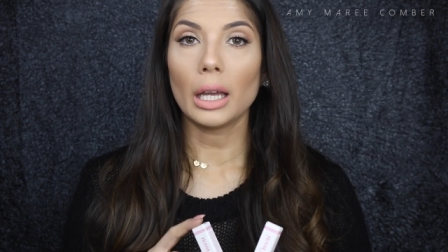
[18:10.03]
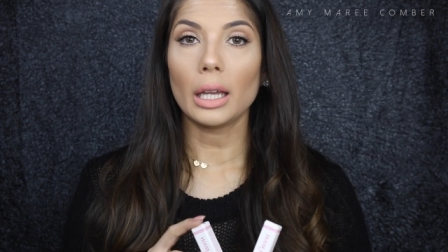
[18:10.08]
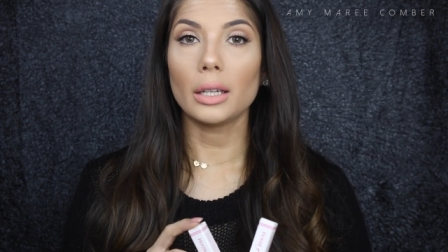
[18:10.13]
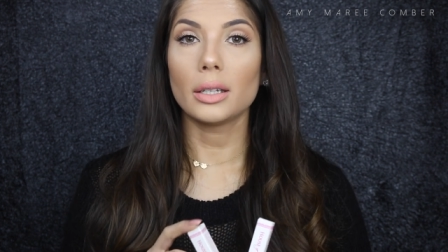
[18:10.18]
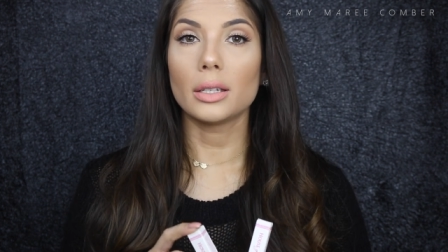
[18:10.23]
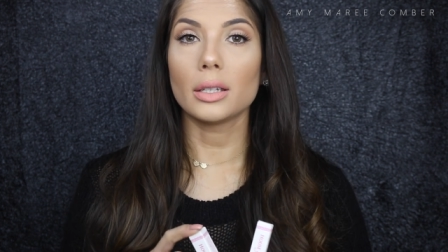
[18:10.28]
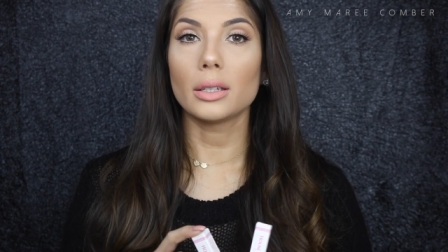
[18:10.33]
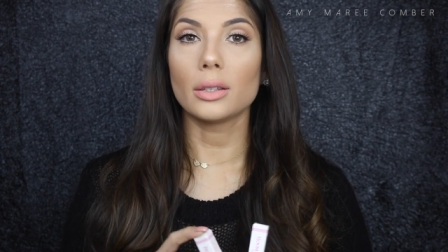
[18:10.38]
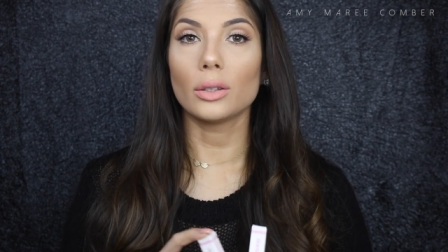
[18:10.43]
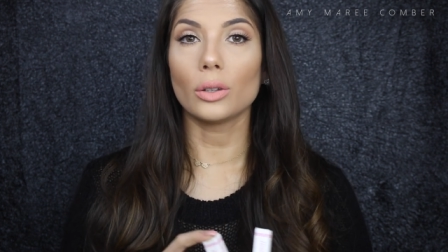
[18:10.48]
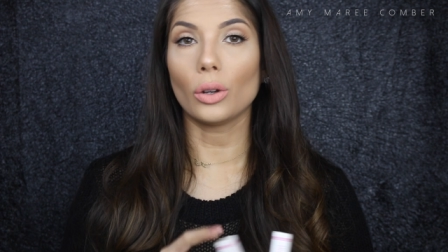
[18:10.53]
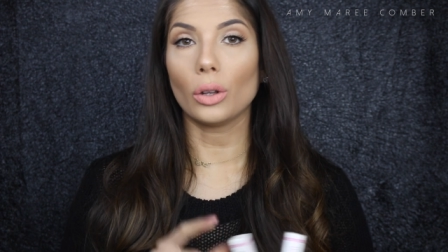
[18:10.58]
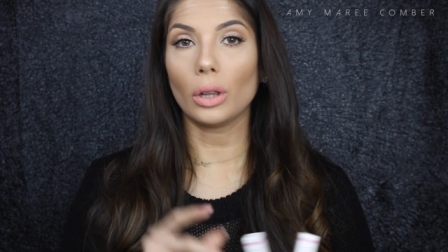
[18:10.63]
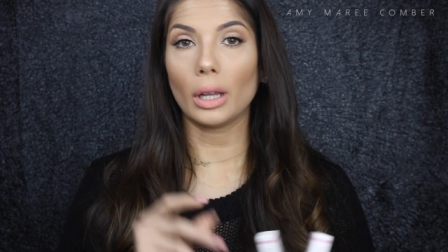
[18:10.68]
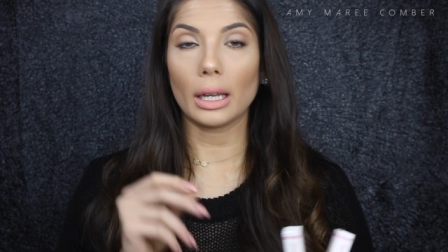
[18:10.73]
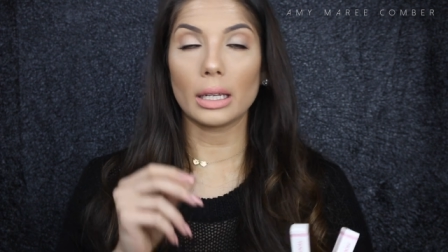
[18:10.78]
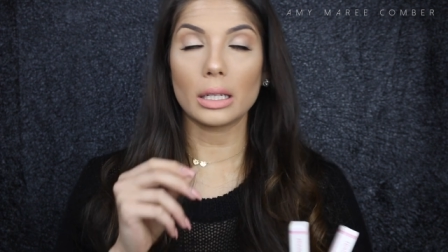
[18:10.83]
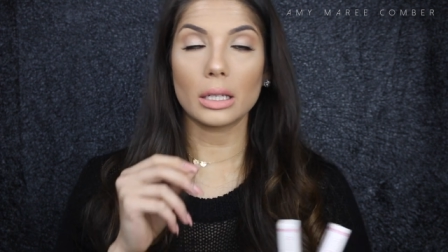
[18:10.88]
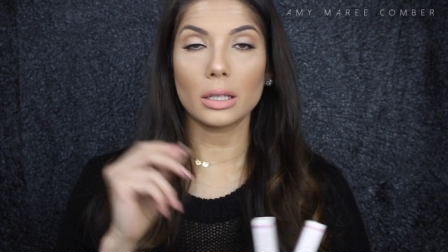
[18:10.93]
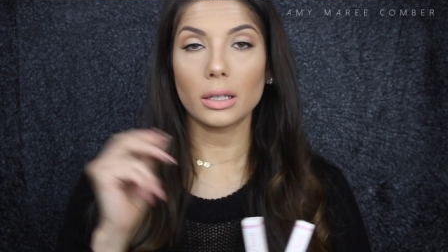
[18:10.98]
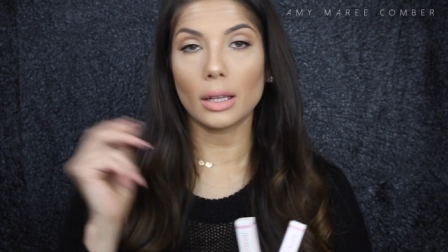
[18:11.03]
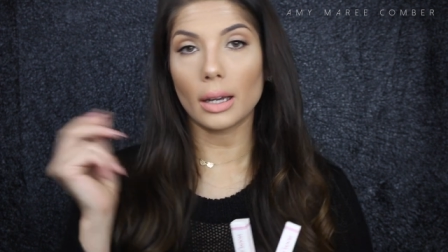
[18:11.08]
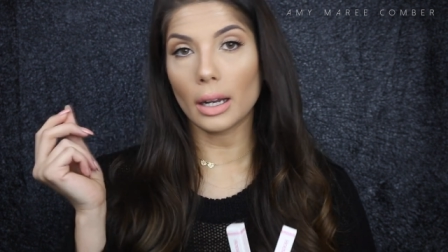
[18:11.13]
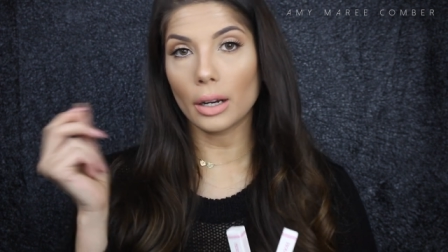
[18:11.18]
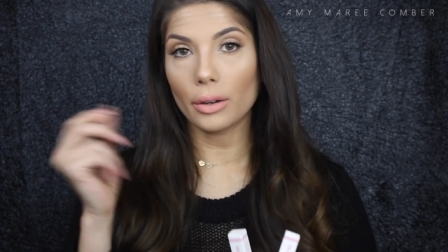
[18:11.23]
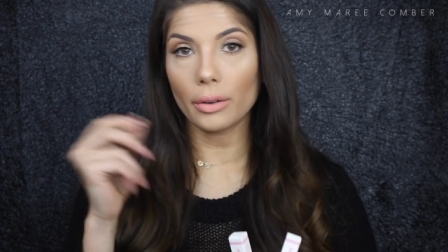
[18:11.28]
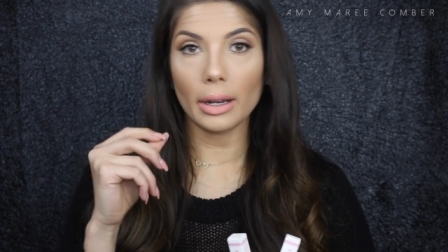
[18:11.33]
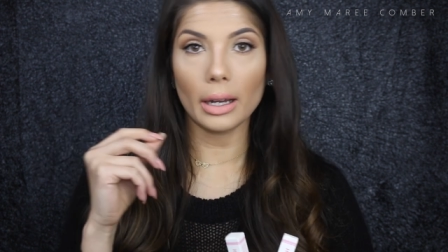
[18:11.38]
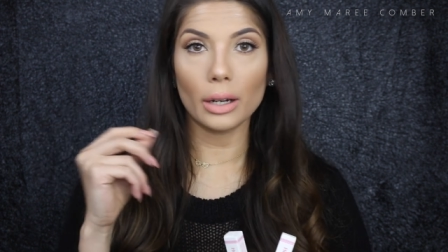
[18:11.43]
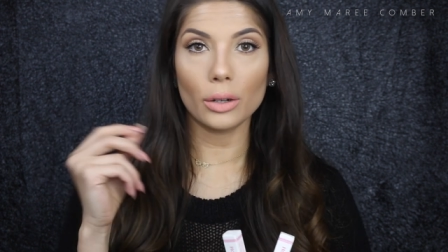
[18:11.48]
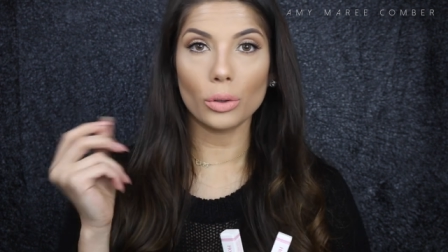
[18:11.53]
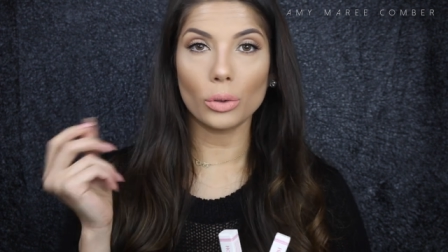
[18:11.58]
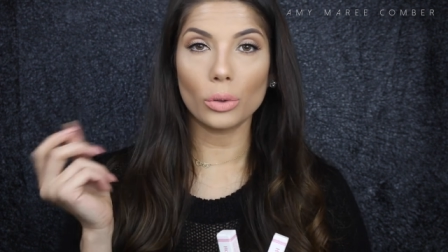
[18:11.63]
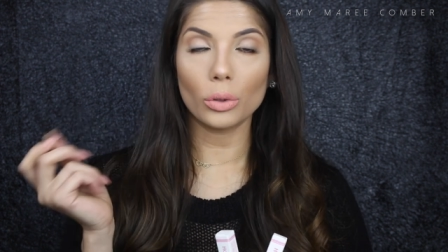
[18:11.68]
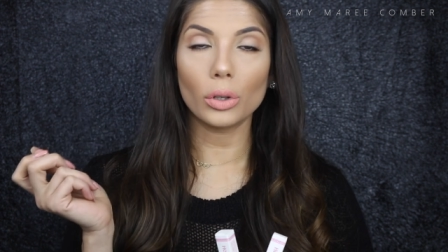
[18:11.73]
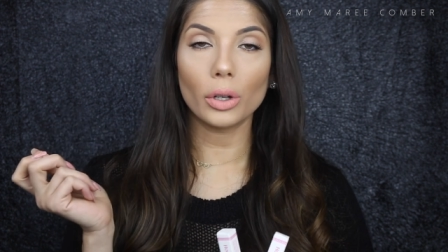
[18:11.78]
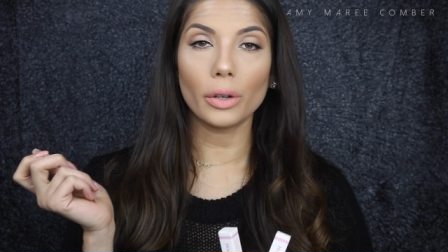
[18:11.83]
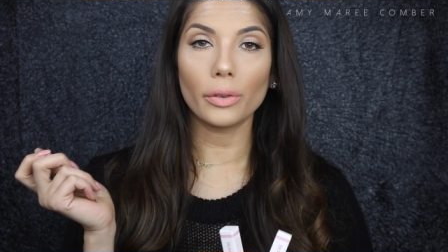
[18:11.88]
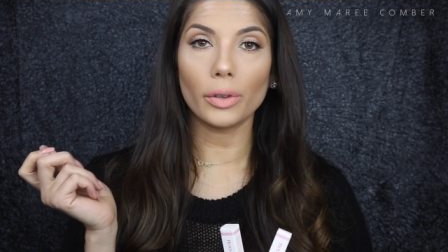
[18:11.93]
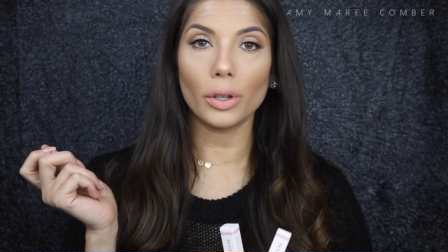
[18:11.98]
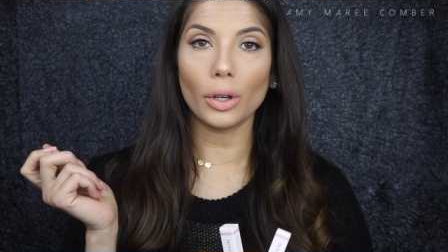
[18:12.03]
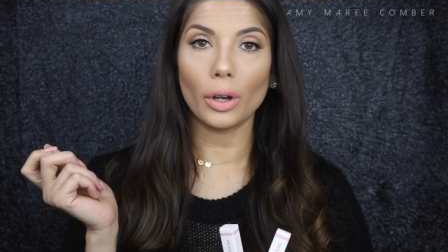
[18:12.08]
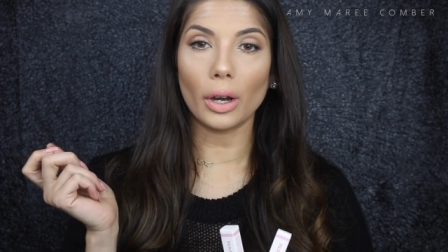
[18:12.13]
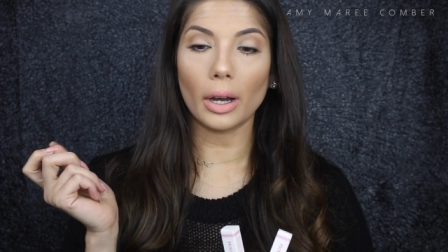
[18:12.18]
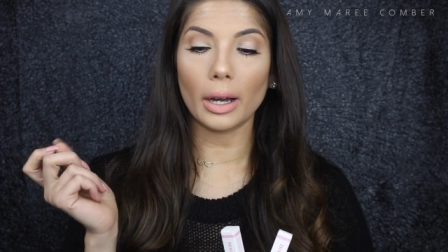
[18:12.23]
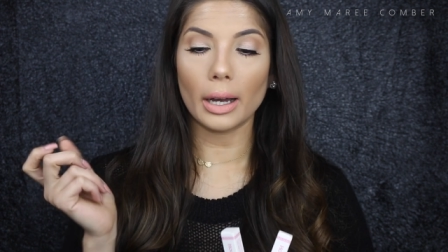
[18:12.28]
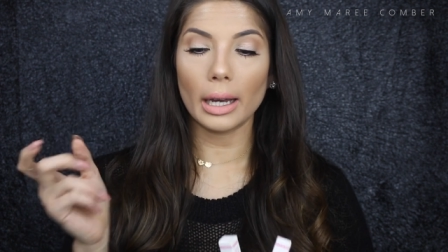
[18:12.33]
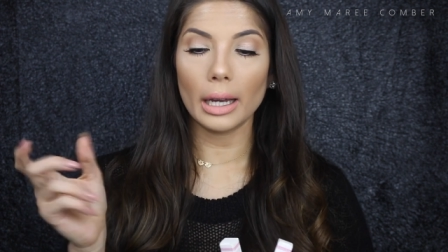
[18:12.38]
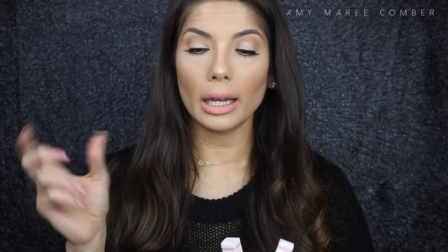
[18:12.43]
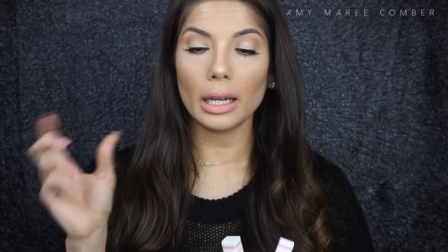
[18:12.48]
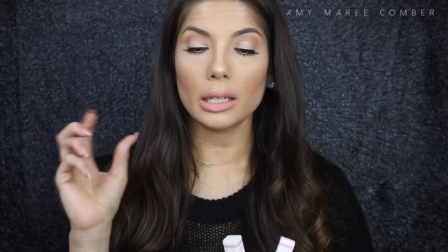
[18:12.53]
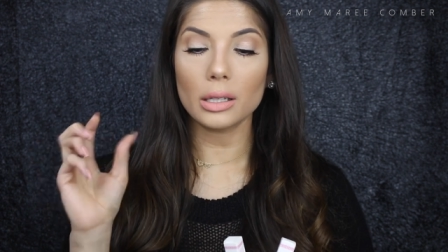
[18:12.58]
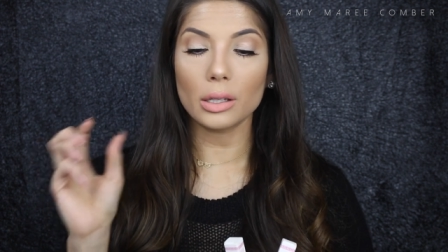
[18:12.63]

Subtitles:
It does not like slide around all over your eye